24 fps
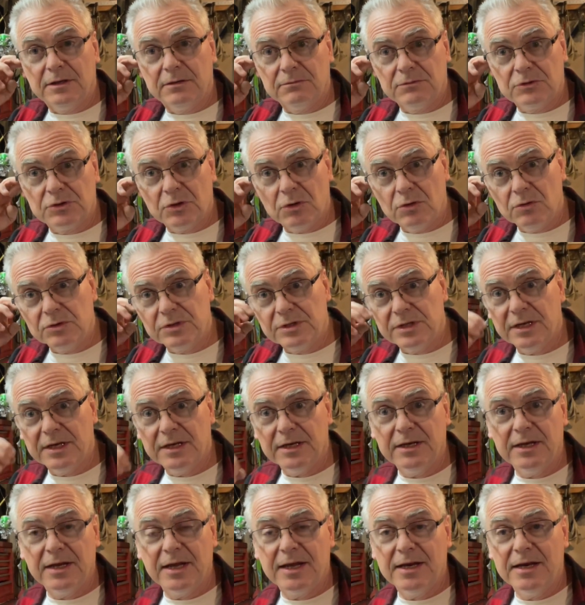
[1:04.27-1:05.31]
shows that it
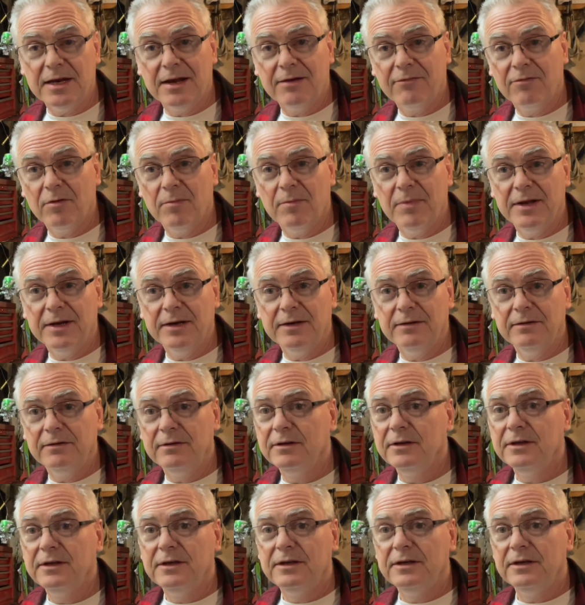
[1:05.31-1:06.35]
had never been
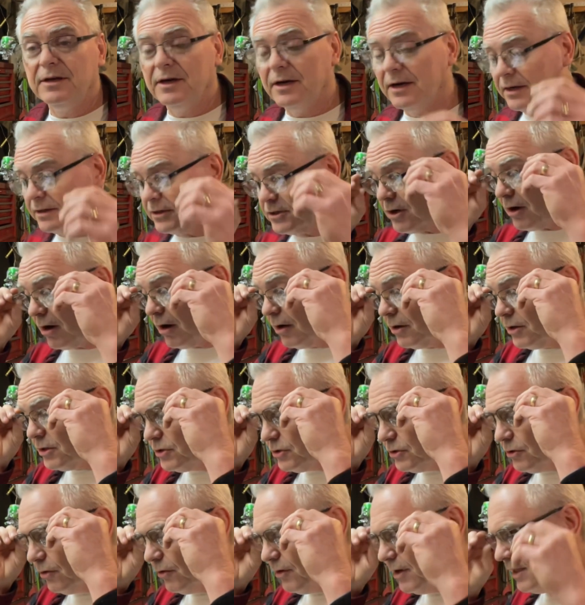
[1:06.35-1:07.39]

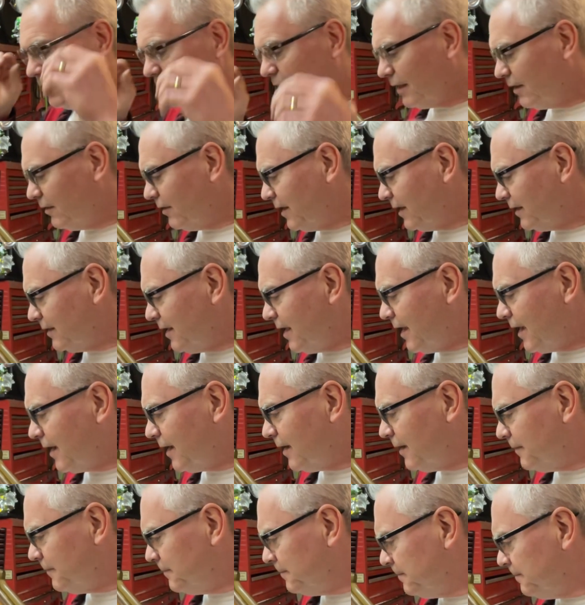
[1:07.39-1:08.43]
charged or anything like
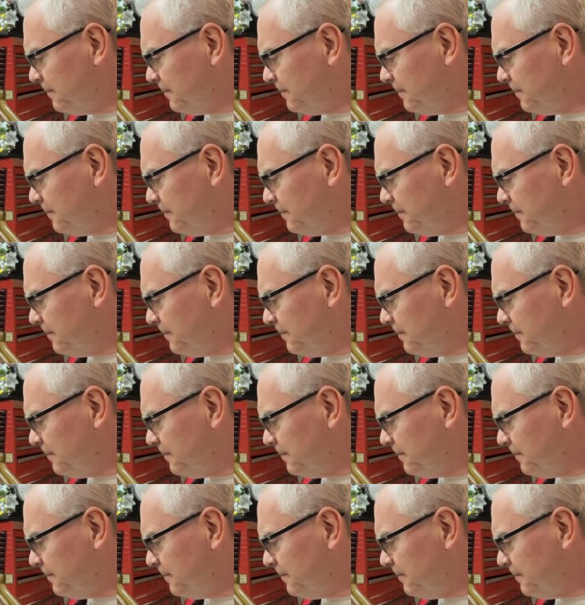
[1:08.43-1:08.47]
that.